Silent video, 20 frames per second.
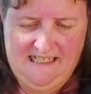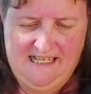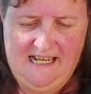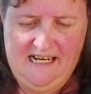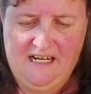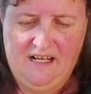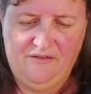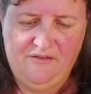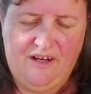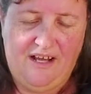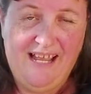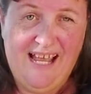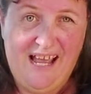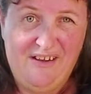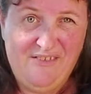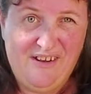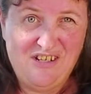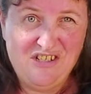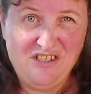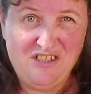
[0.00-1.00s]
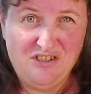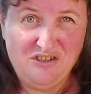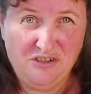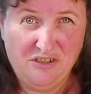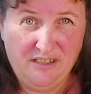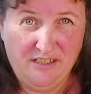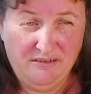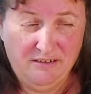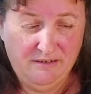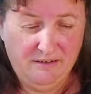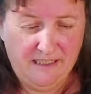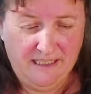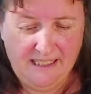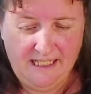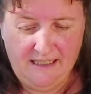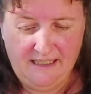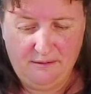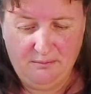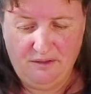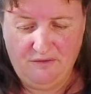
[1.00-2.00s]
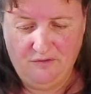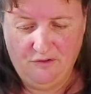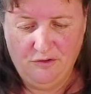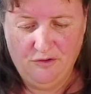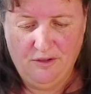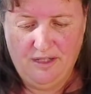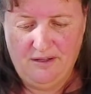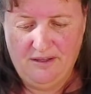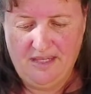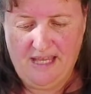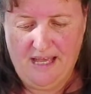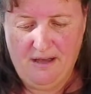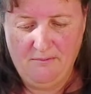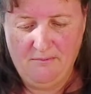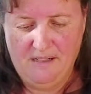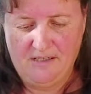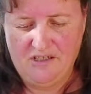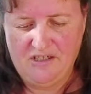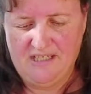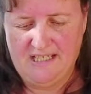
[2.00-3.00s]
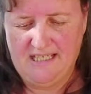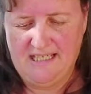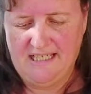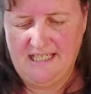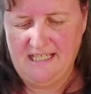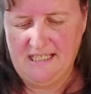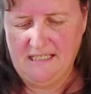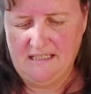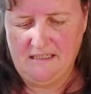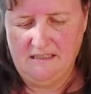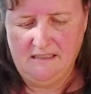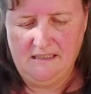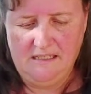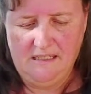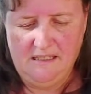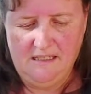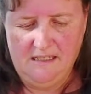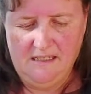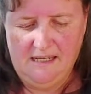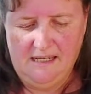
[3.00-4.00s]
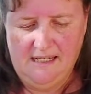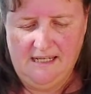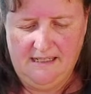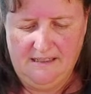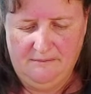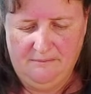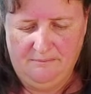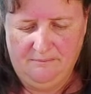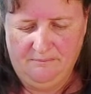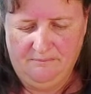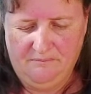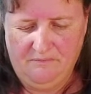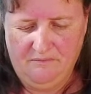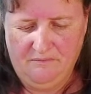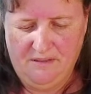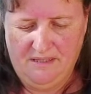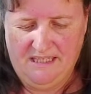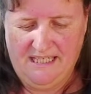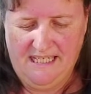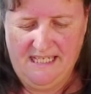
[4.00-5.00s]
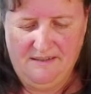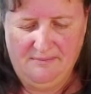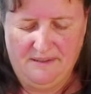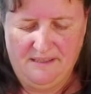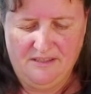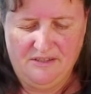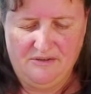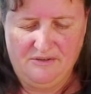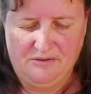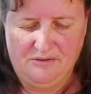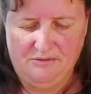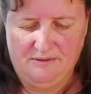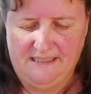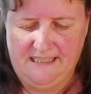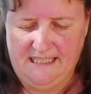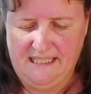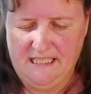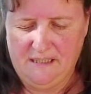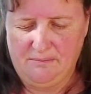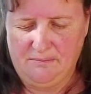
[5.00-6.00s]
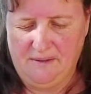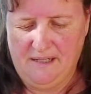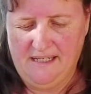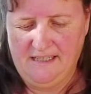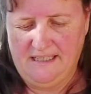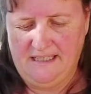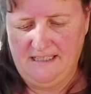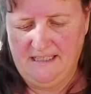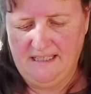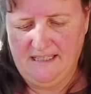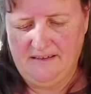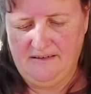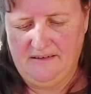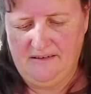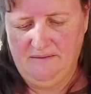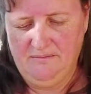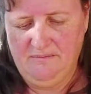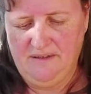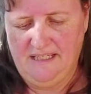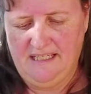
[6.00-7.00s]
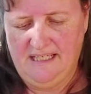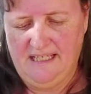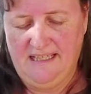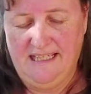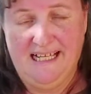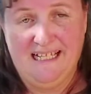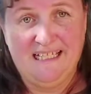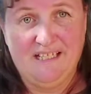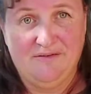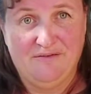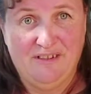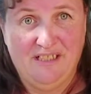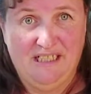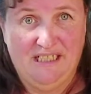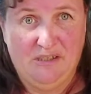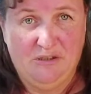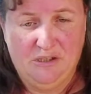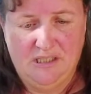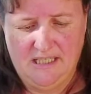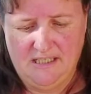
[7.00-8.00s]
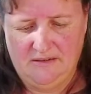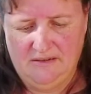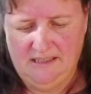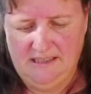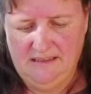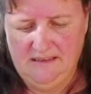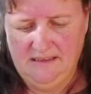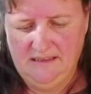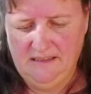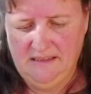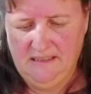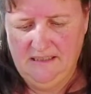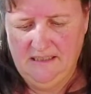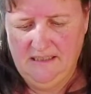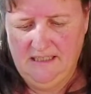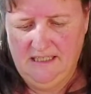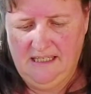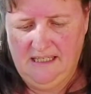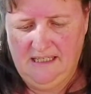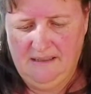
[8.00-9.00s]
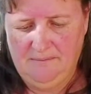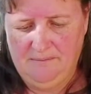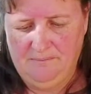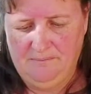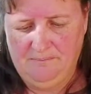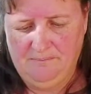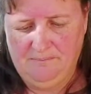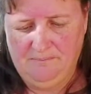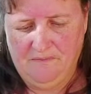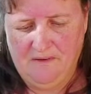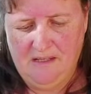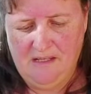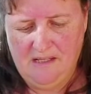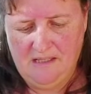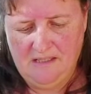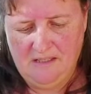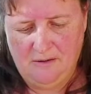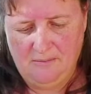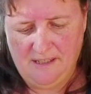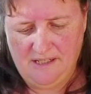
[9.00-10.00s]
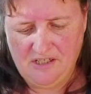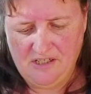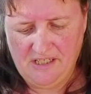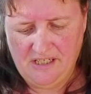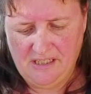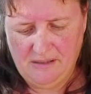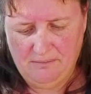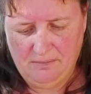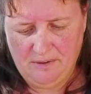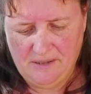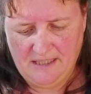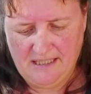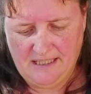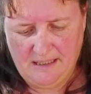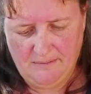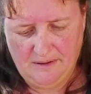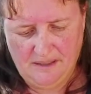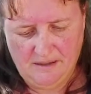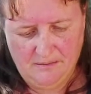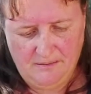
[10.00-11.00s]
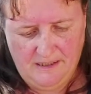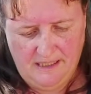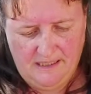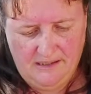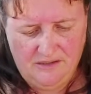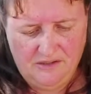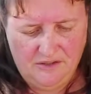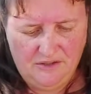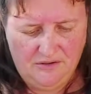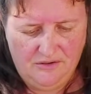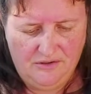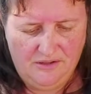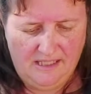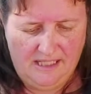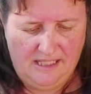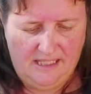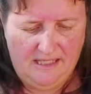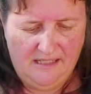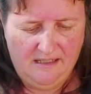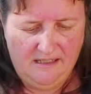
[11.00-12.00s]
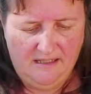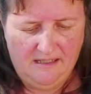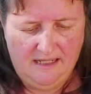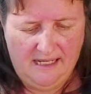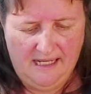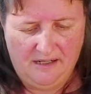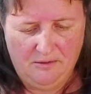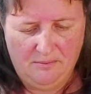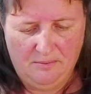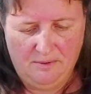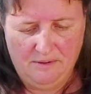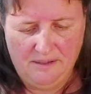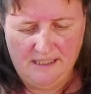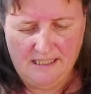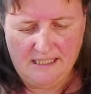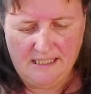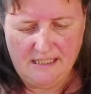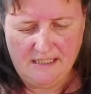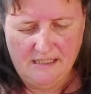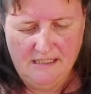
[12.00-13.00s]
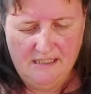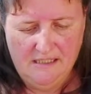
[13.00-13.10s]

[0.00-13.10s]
And I have actually tried growing garlic before without much success. But these ones are already sprouting, so I'm thinking that's a really good sign. So I'm actually going to put some of them into the aquaponics.